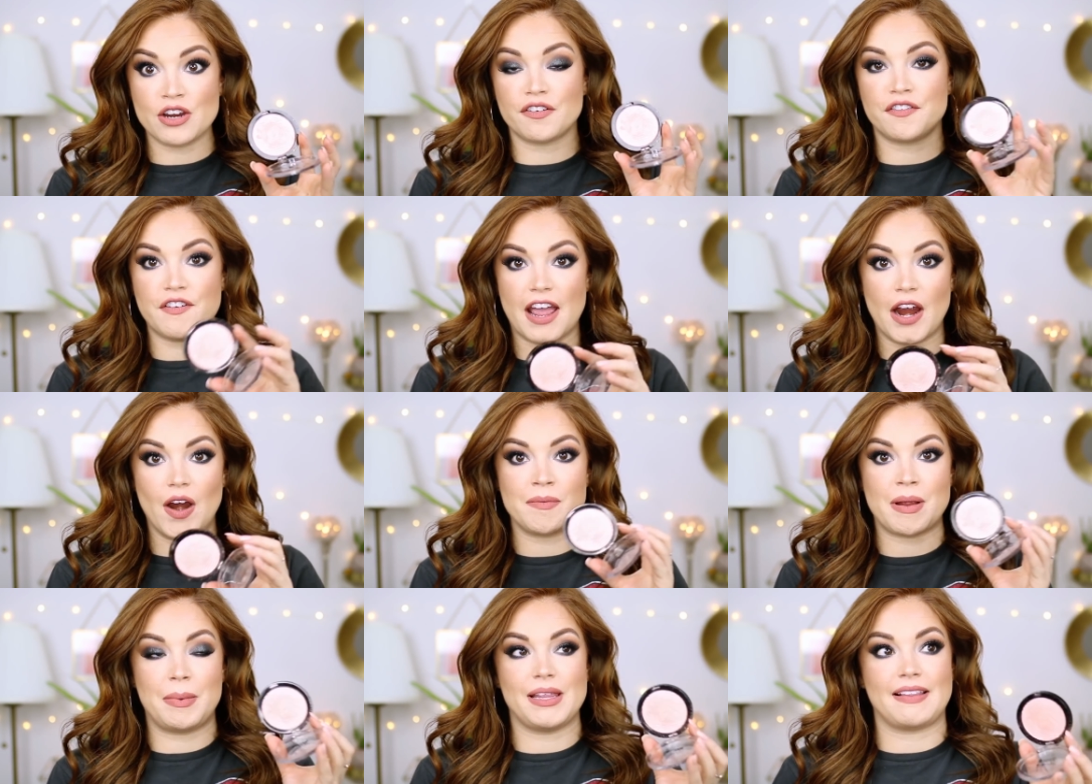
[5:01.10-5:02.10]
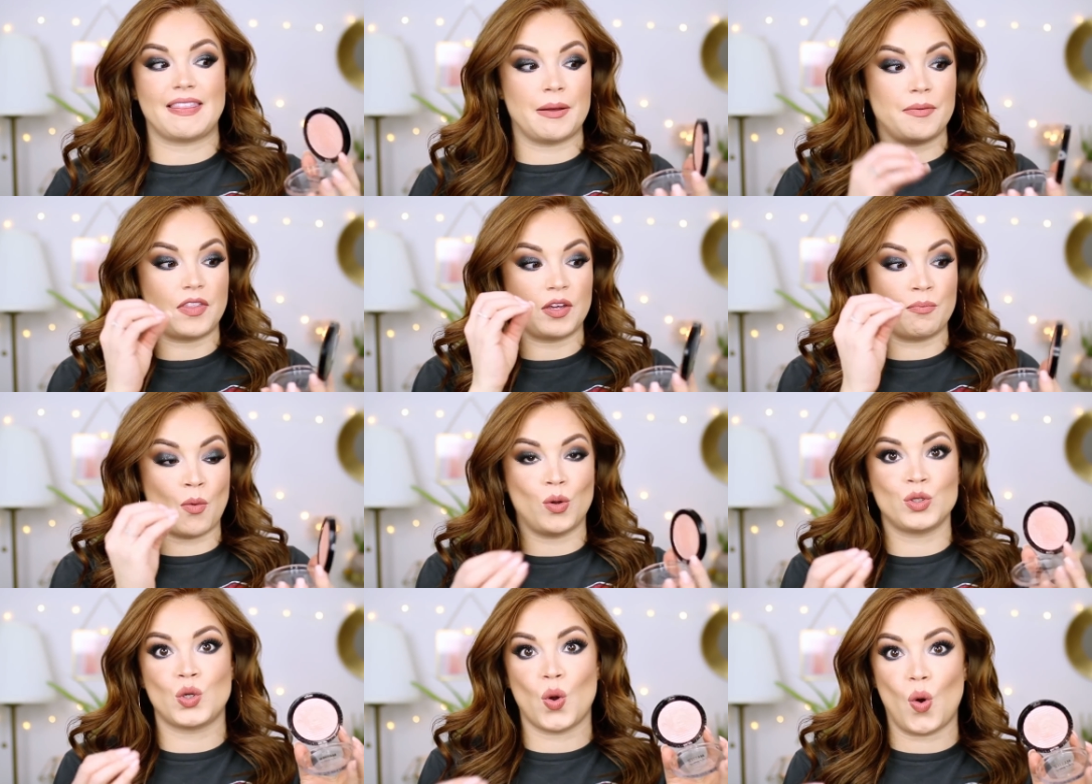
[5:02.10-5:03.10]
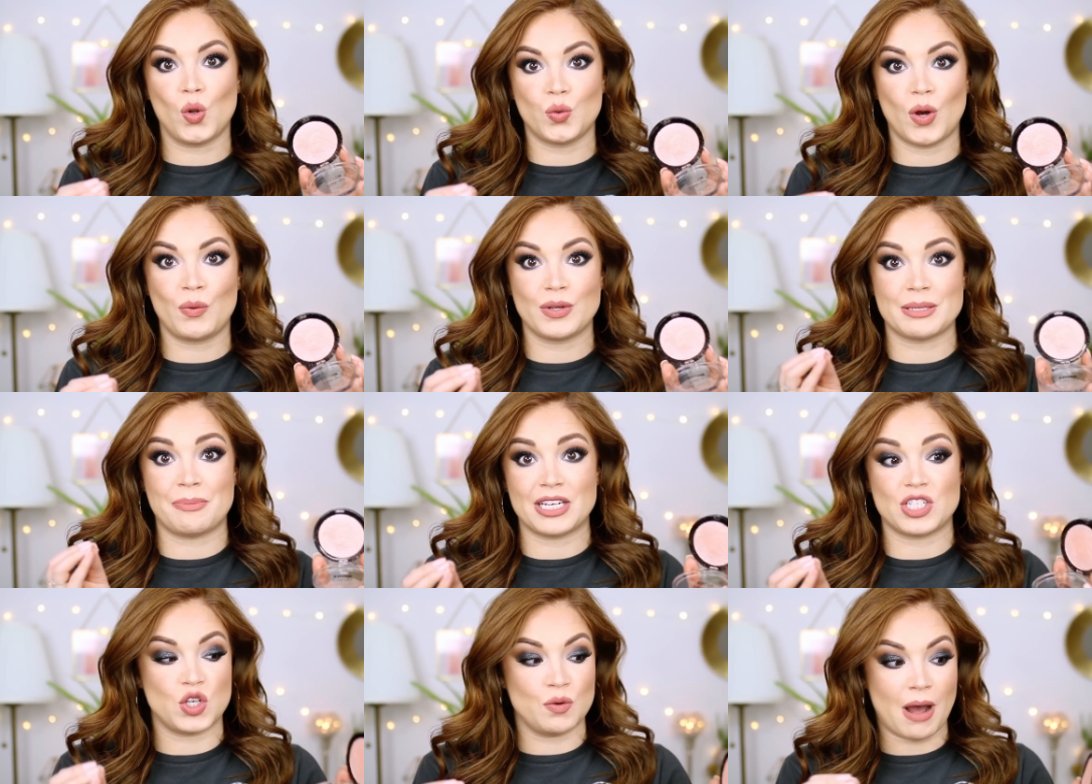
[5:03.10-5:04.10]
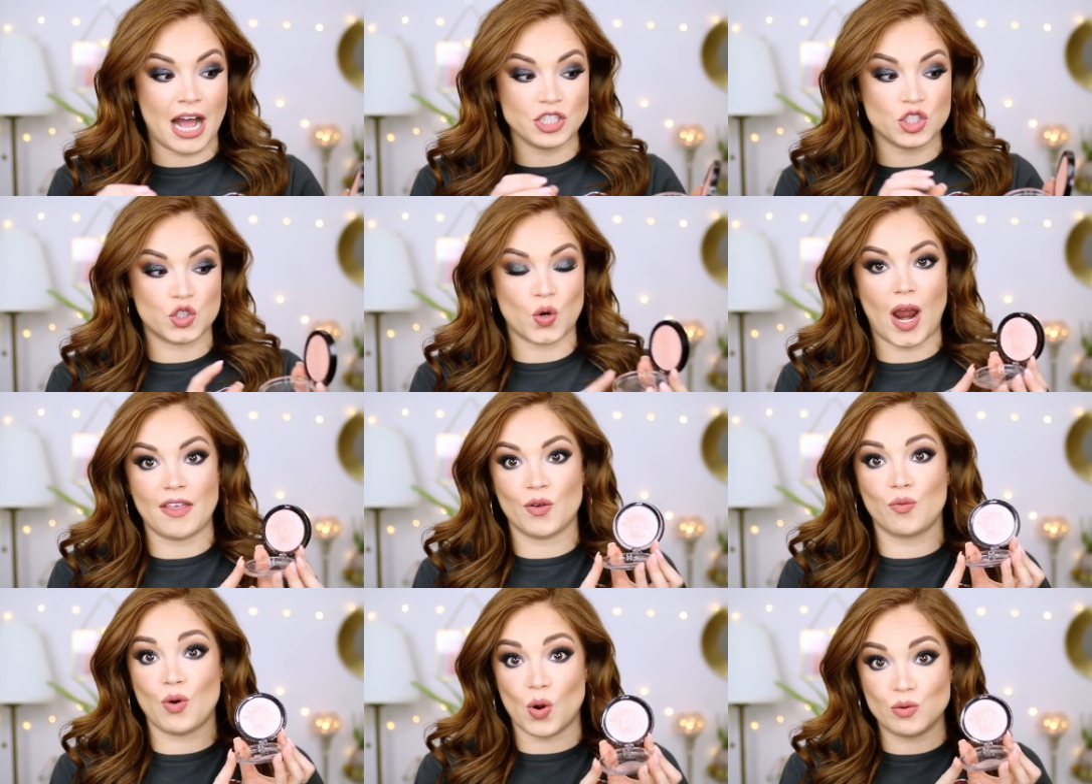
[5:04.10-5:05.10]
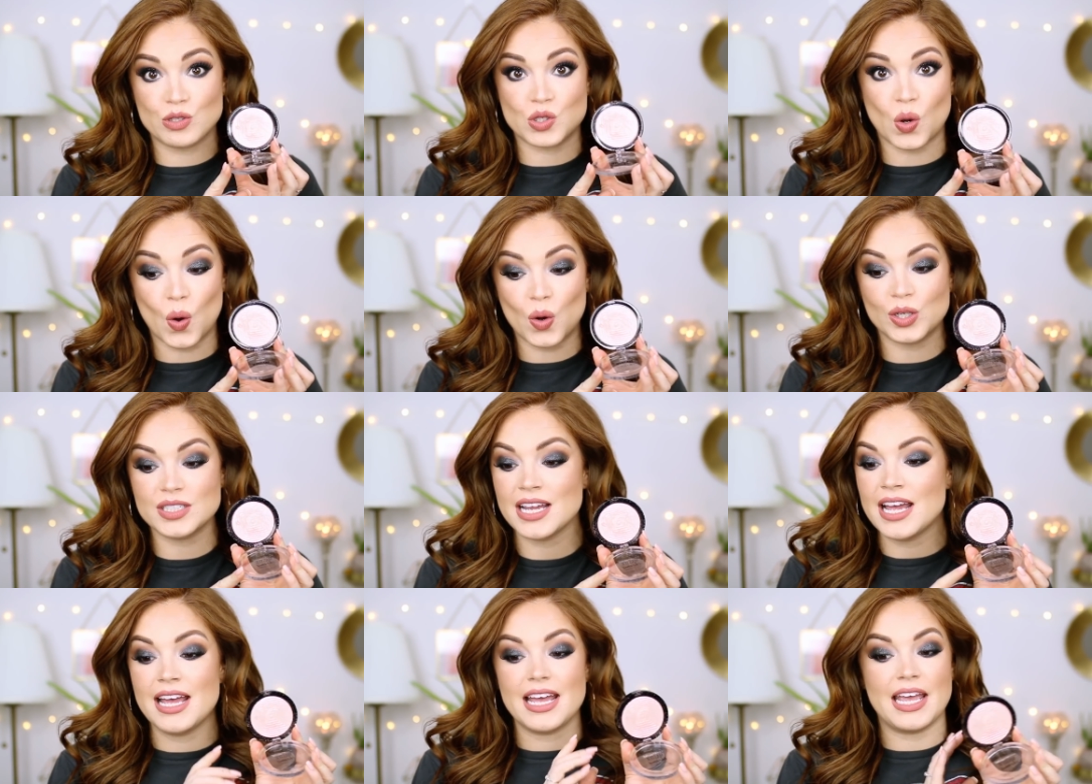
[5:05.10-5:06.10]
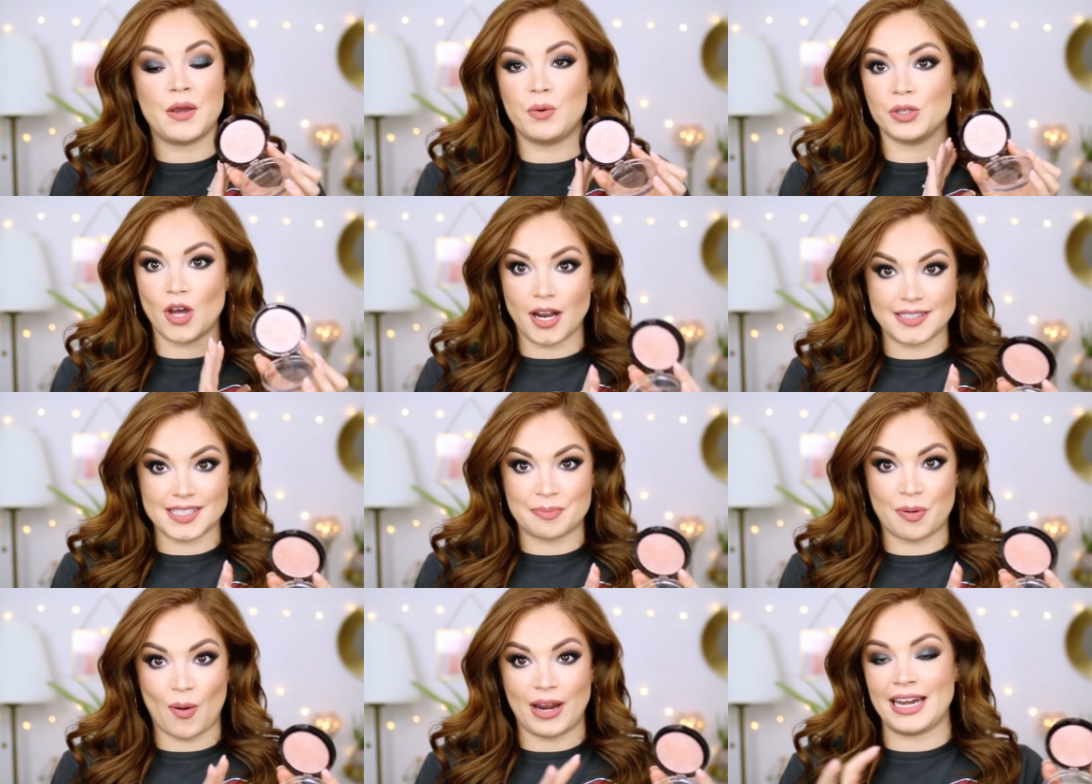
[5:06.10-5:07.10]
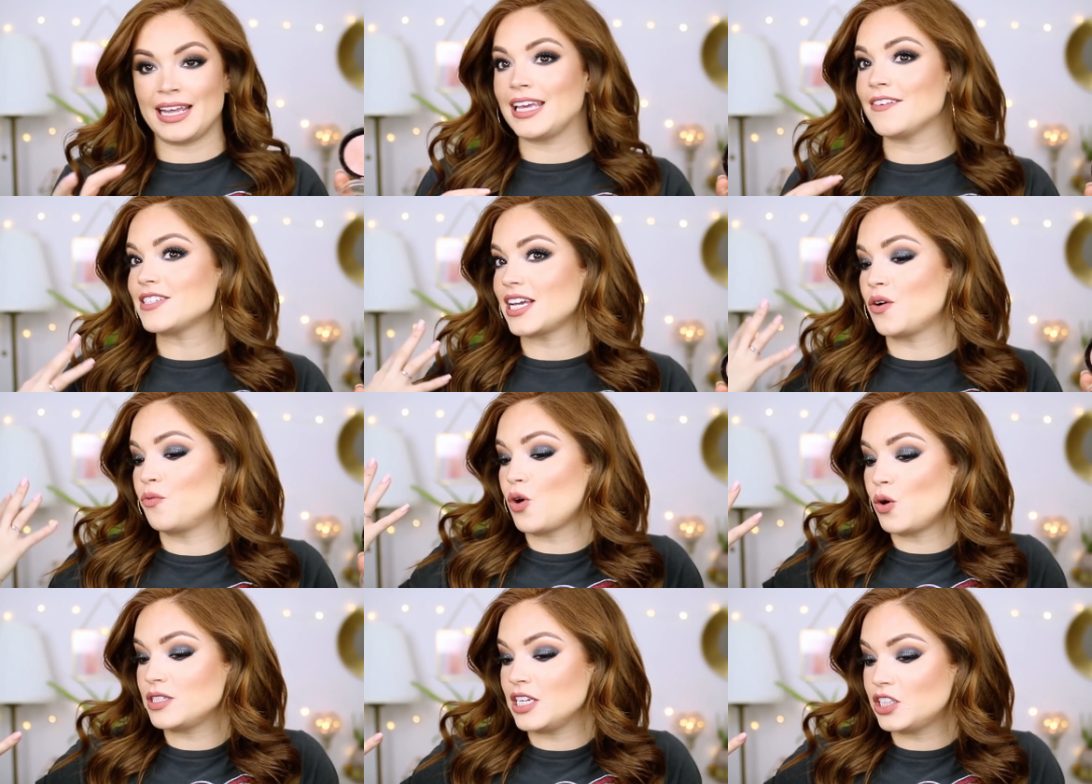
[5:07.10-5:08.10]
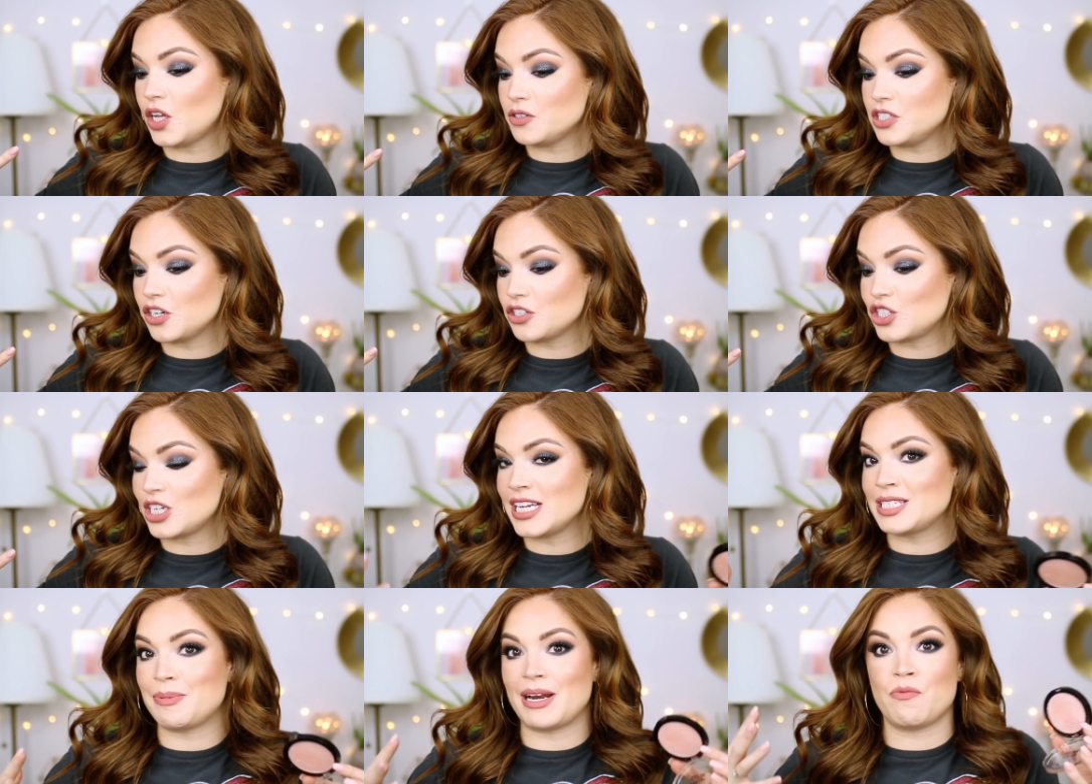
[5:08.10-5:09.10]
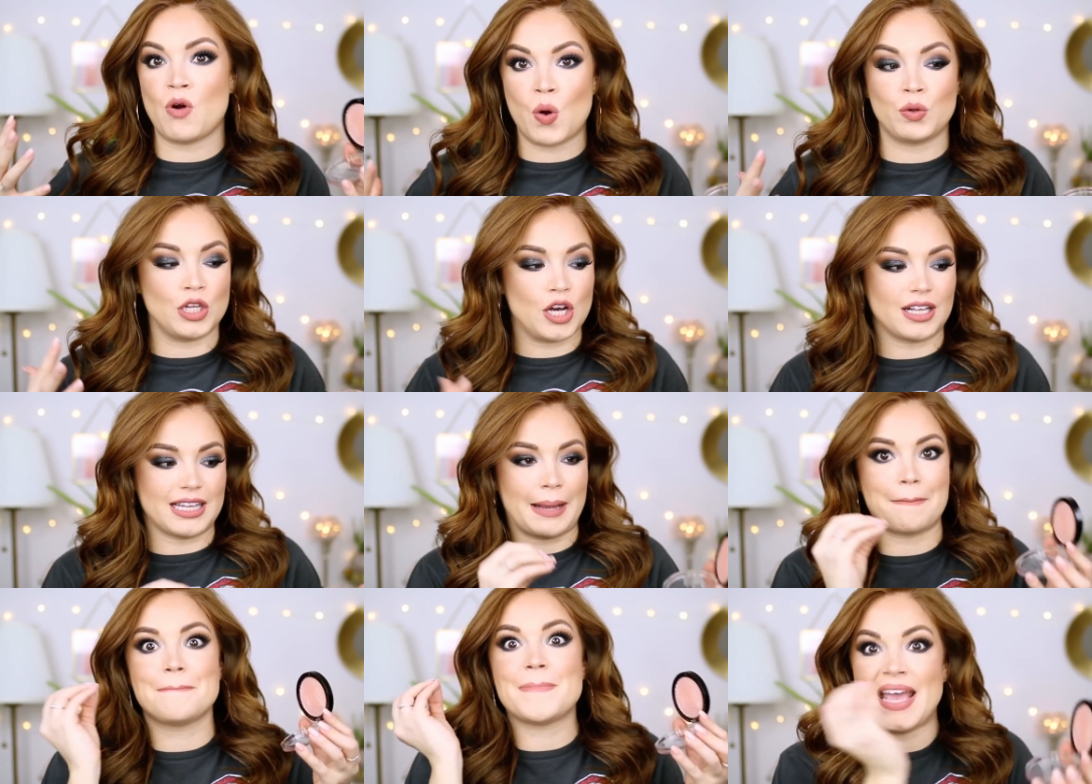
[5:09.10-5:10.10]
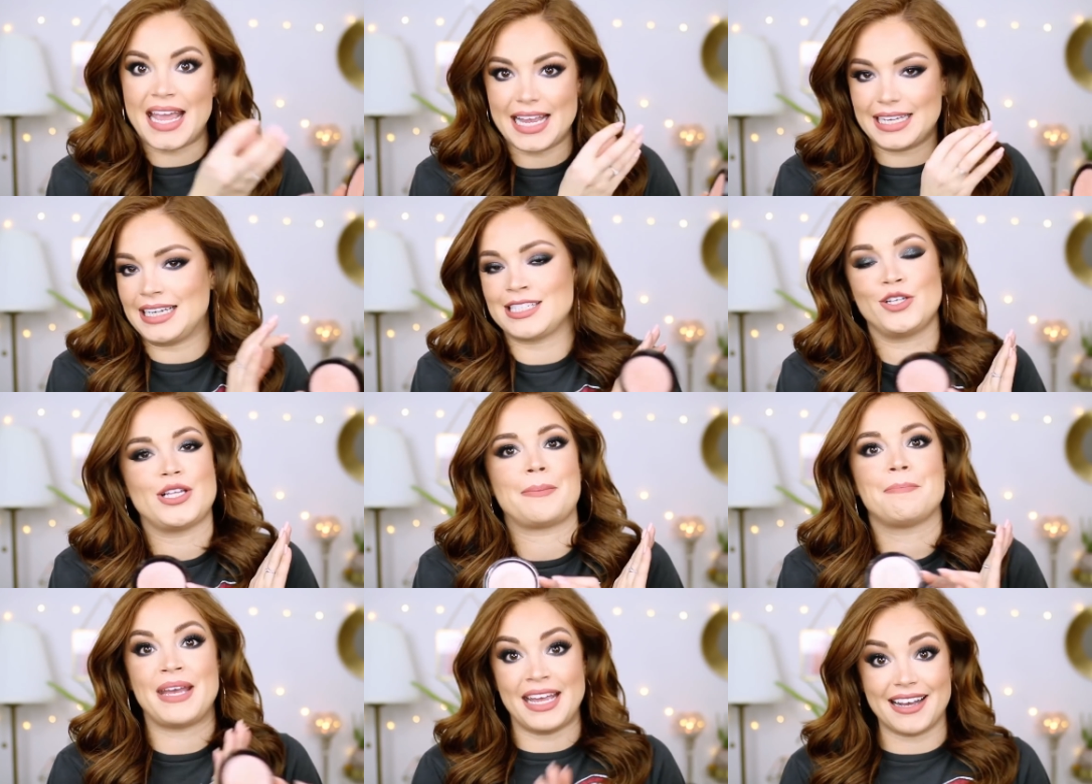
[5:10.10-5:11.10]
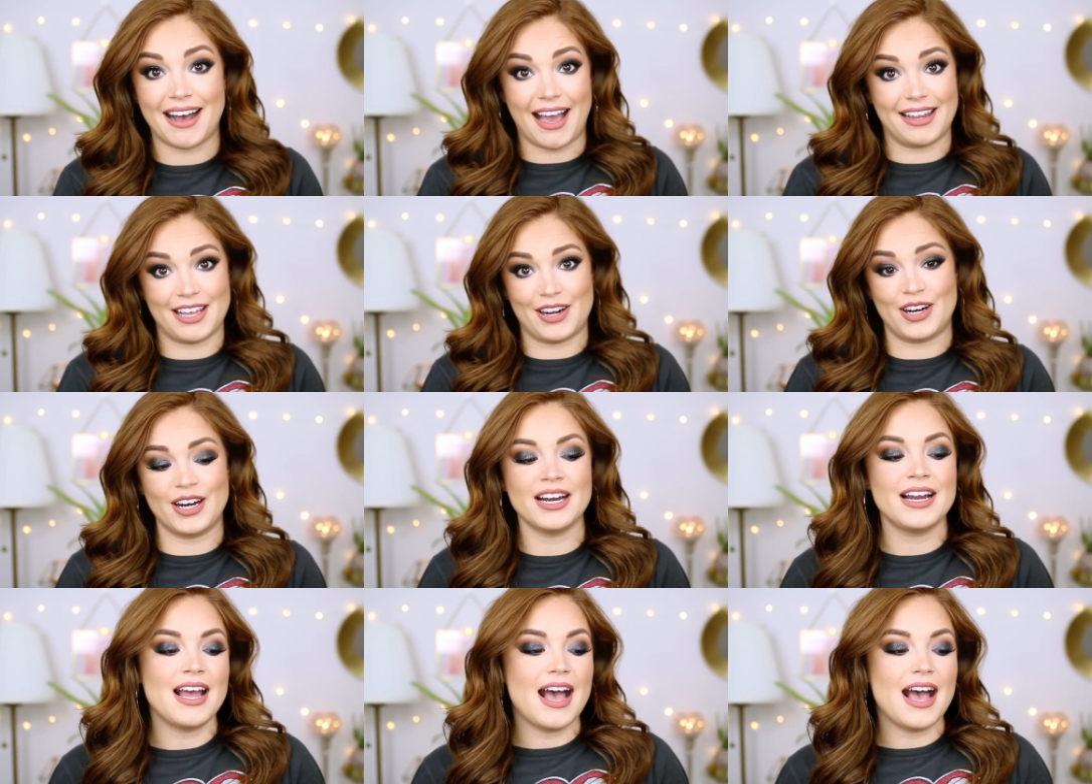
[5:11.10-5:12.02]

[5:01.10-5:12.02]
and you're fair and maybe like the, the molten gold one was a bit too much, try the rose gold. It will not disappoint. It gives like a rosy glow to your cheeks, but it won't look like pink. It doesn't look like a pink highlighter.